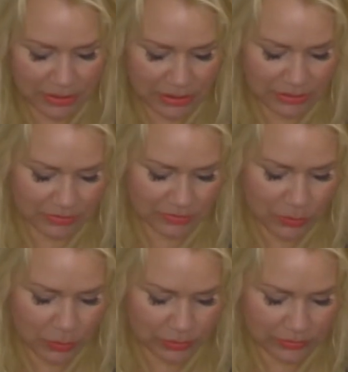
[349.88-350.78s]
and it's
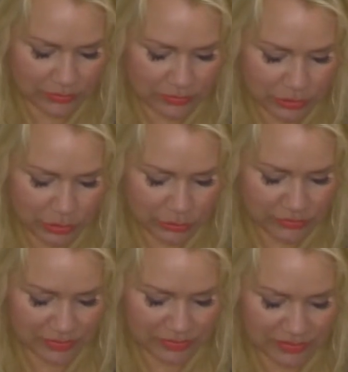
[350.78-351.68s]
called Nude
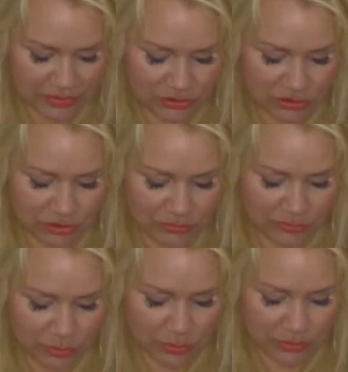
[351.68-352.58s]
Sensation
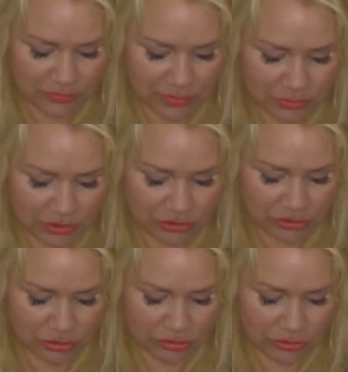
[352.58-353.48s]
Fluid
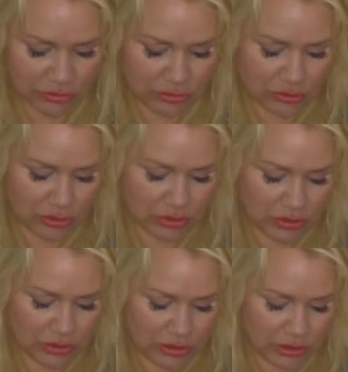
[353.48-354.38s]
Foundation
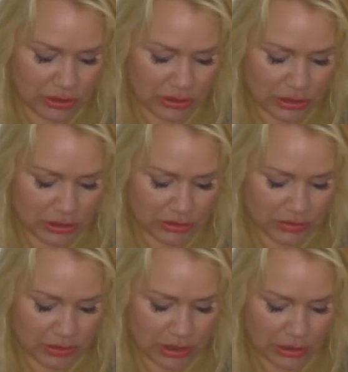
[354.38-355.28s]
in
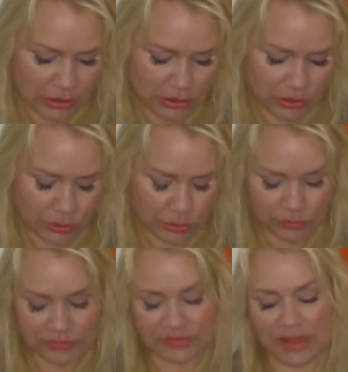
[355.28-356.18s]
the color
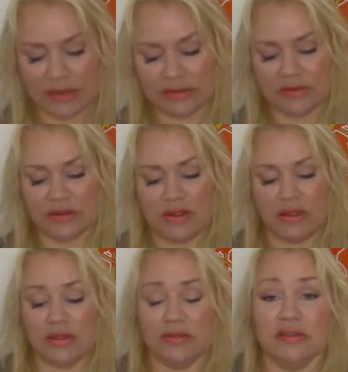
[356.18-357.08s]
Nude Sand.
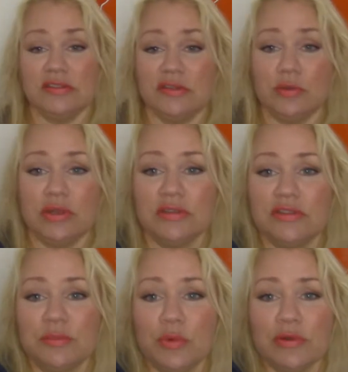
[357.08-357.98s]
And this is only a
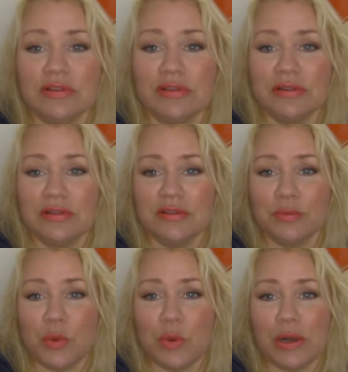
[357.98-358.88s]
small
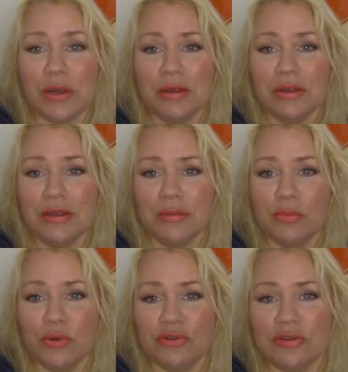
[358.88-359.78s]

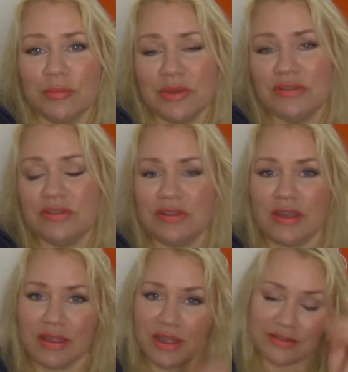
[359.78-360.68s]
bottle, but
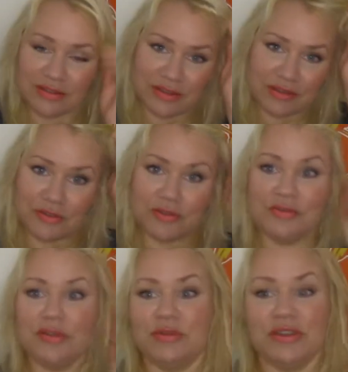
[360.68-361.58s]
I had another
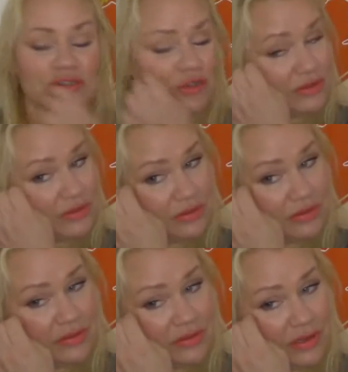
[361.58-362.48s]
foundation
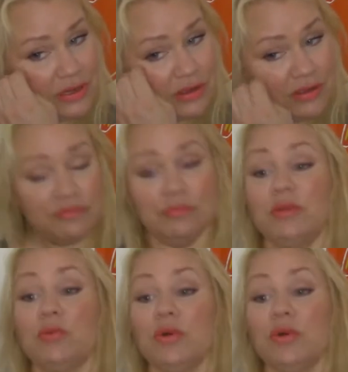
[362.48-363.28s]
that I have been